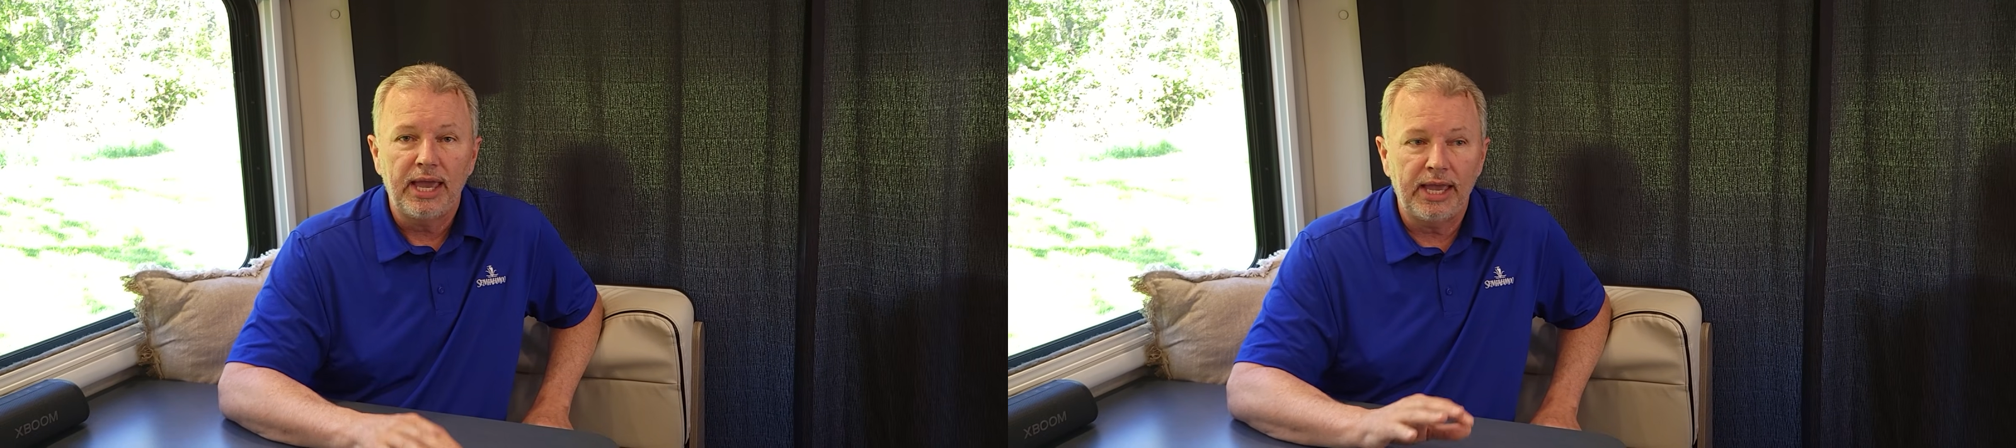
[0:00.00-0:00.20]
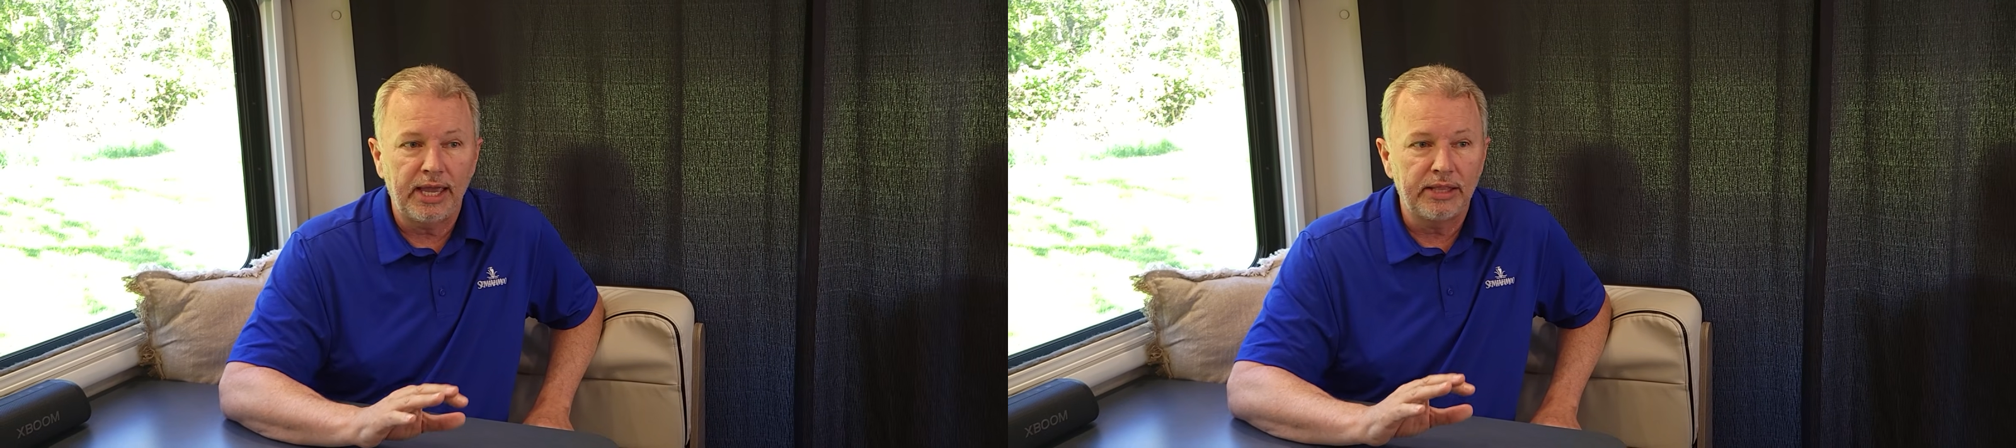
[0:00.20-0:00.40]

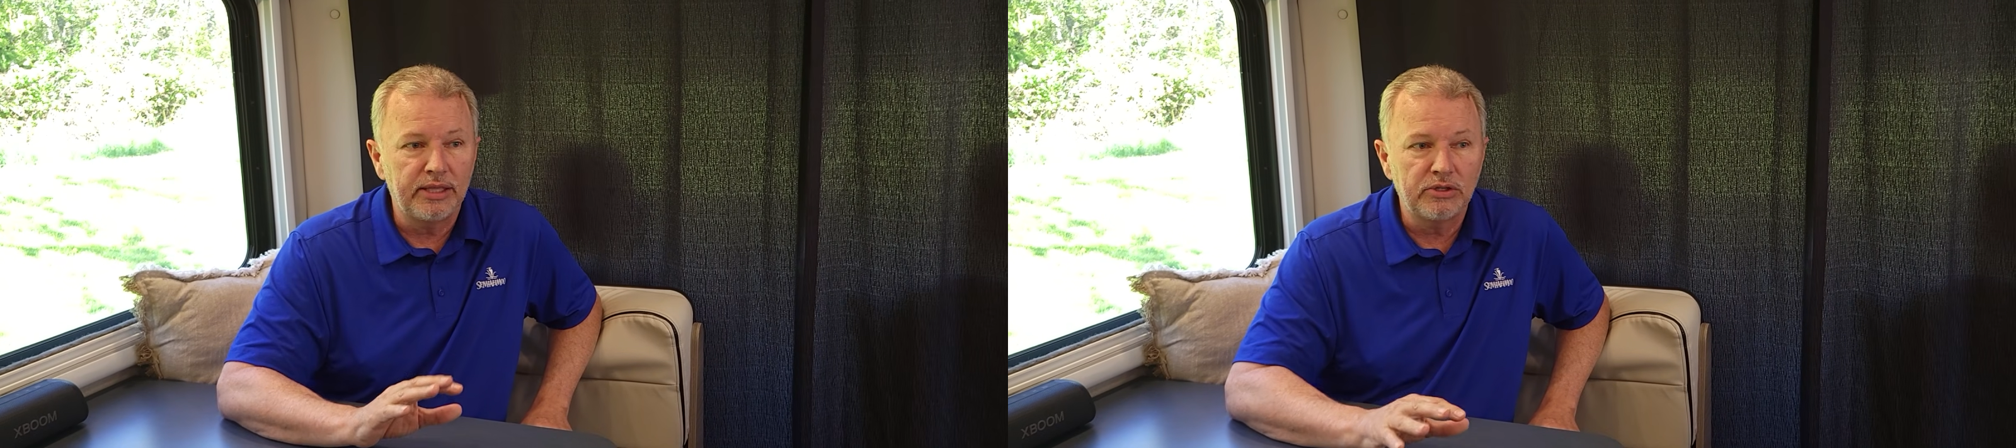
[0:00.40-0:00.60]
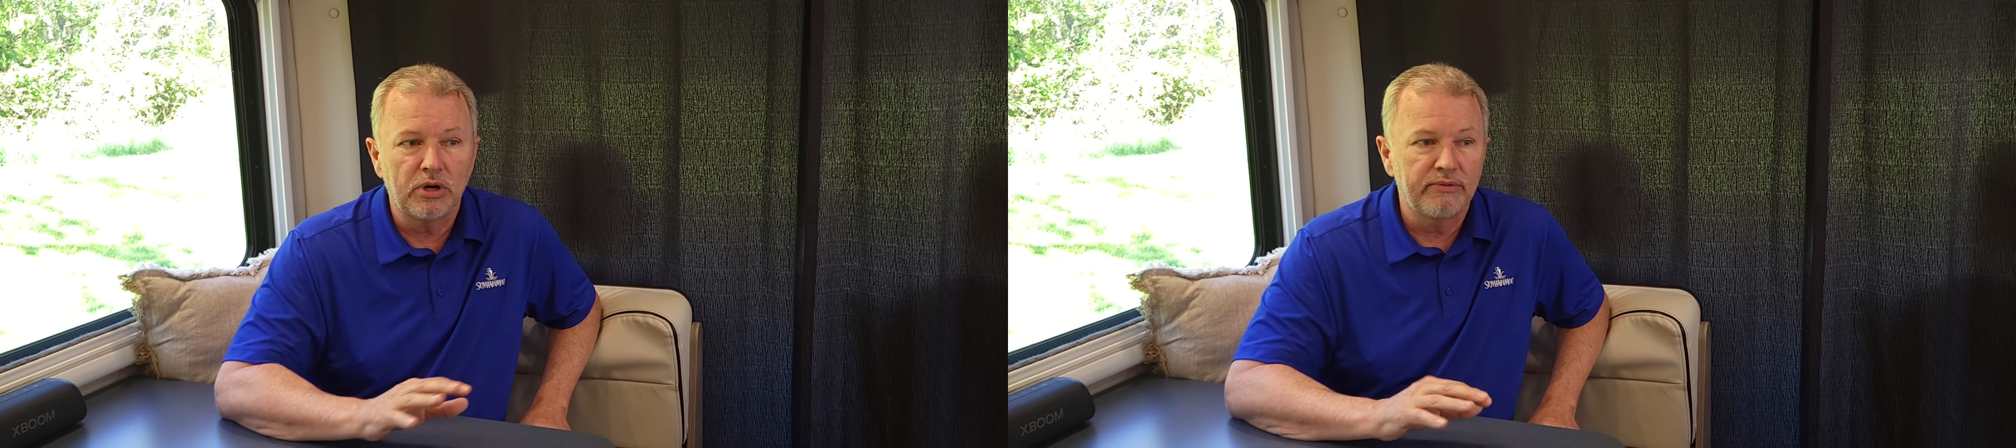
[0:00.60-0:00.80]
and
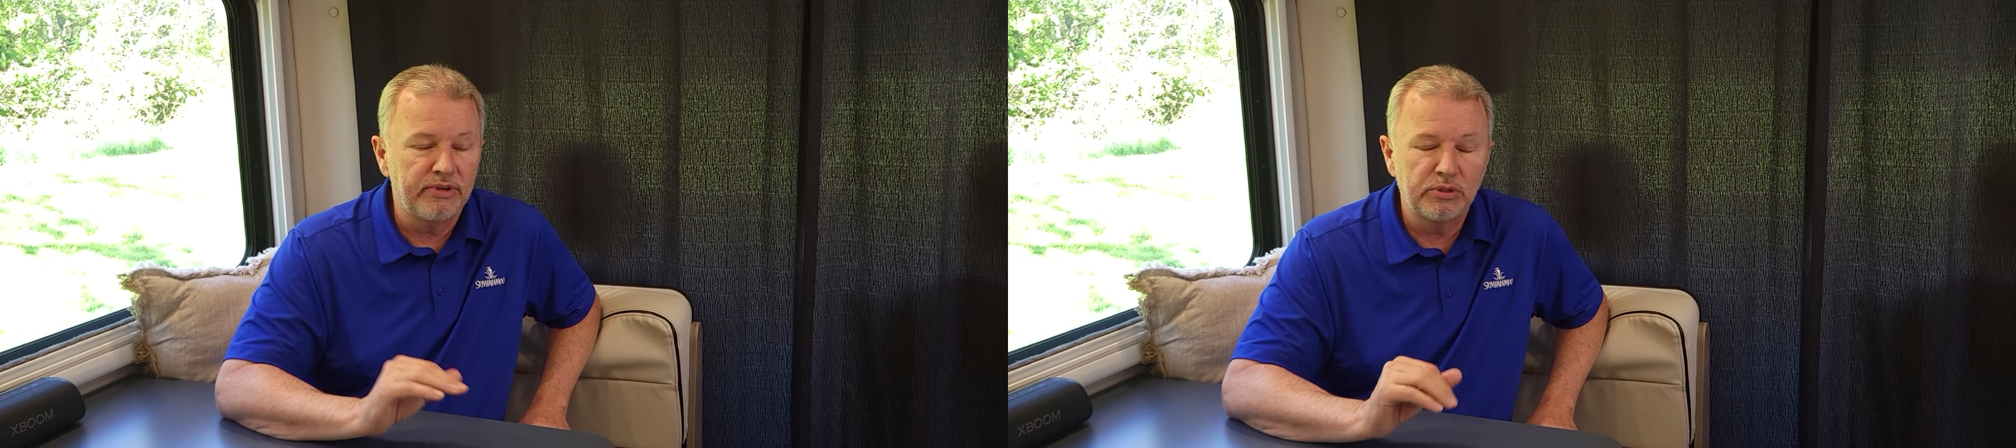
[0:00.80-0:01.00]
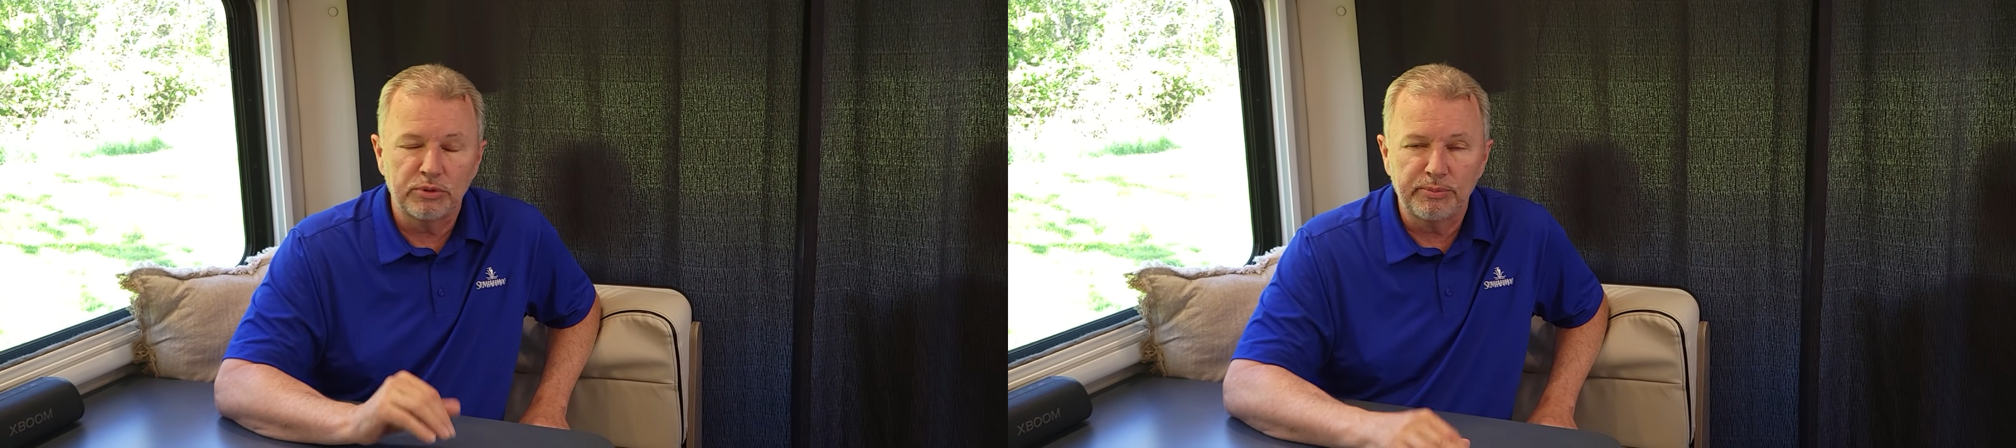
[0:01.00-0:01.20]
these
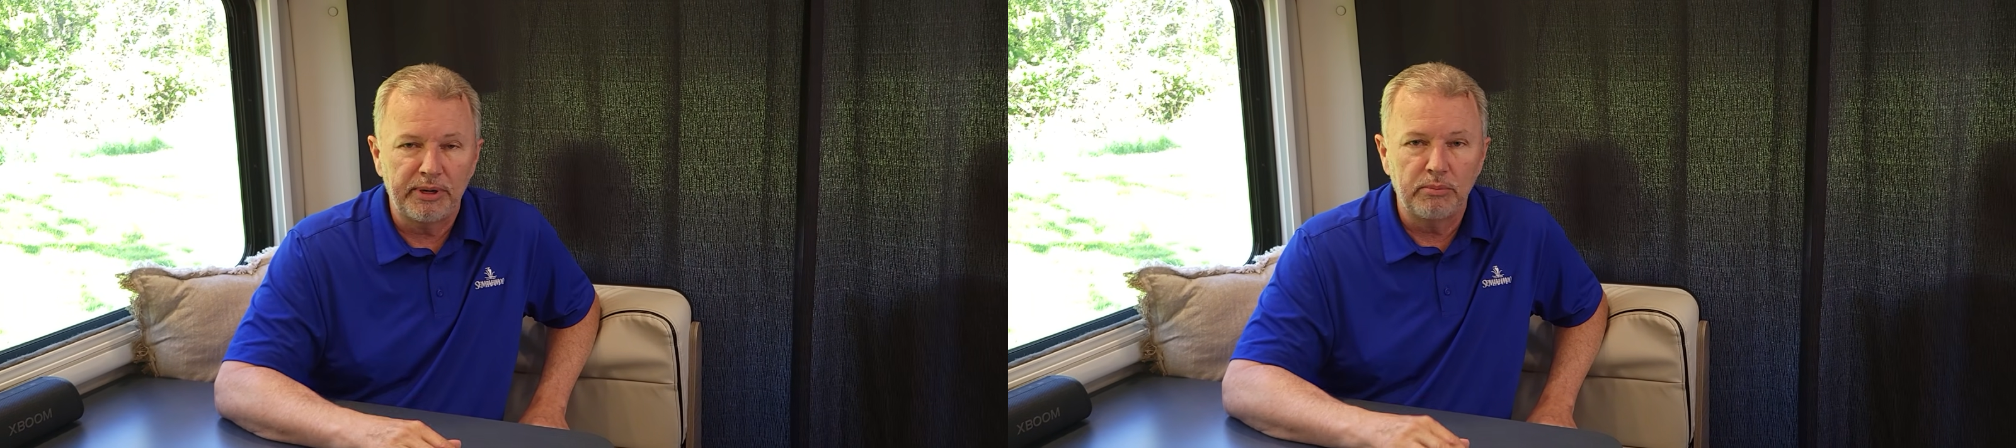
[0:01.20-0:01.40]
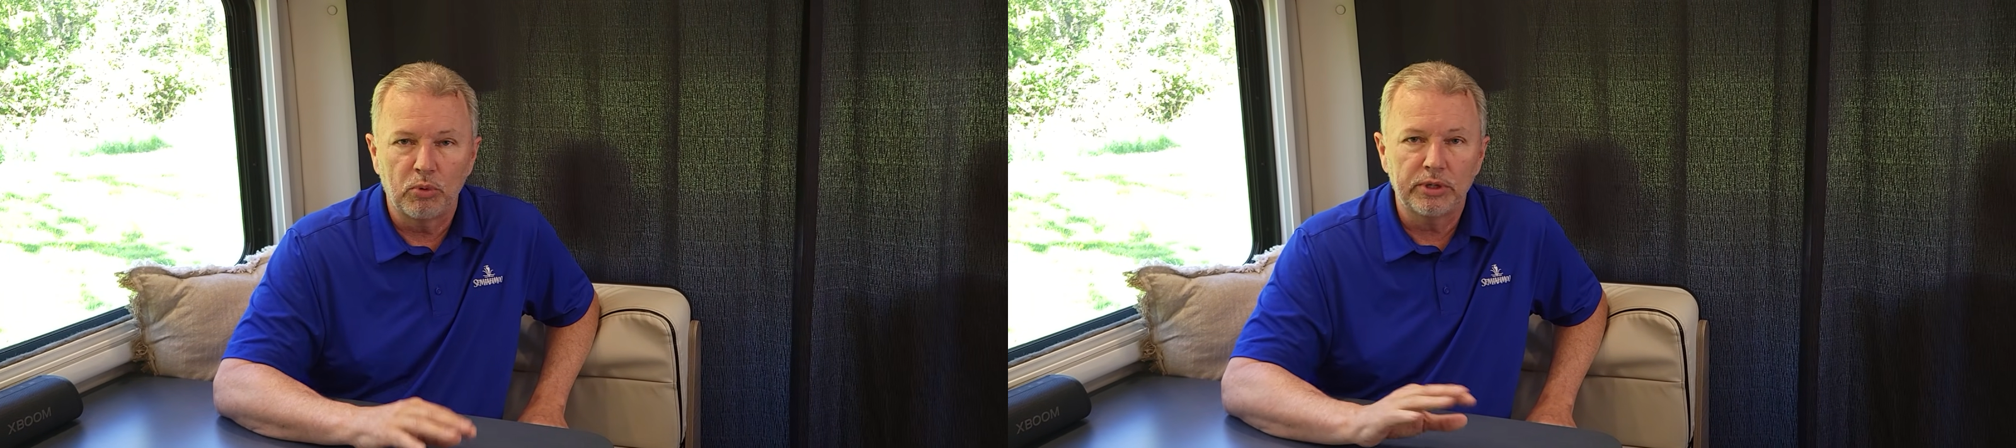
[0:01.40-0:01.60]
RVs were
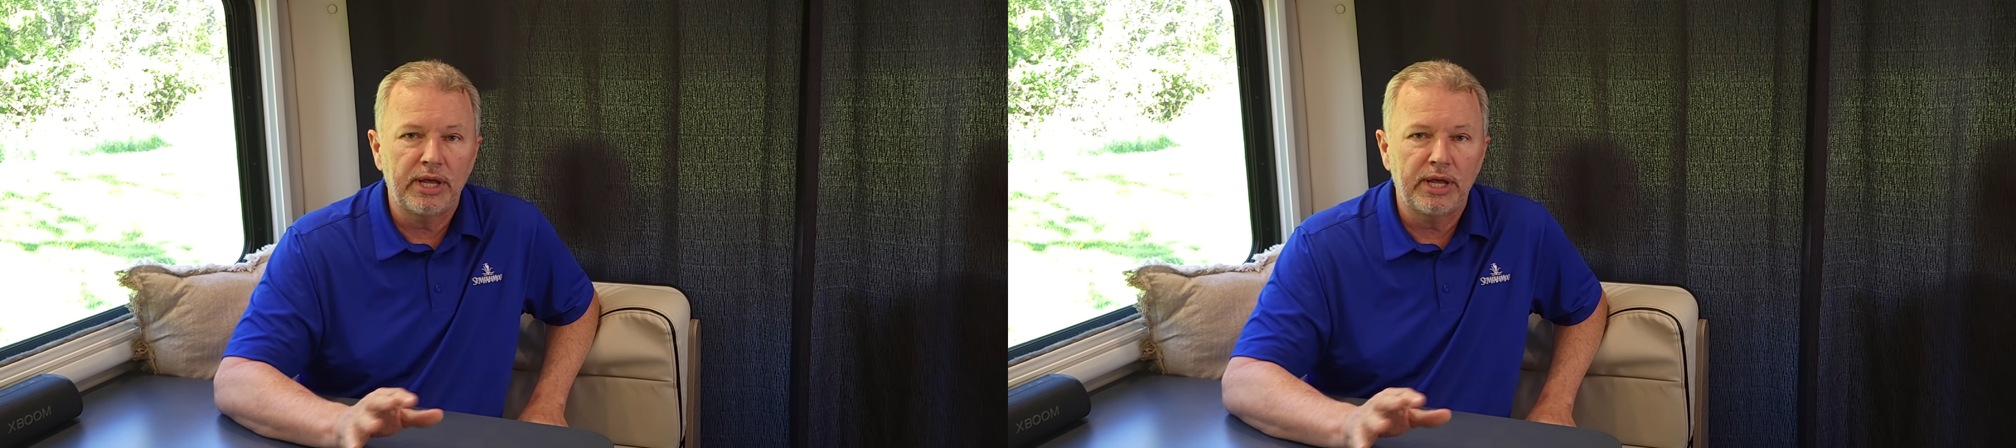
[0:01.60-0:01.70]
spending more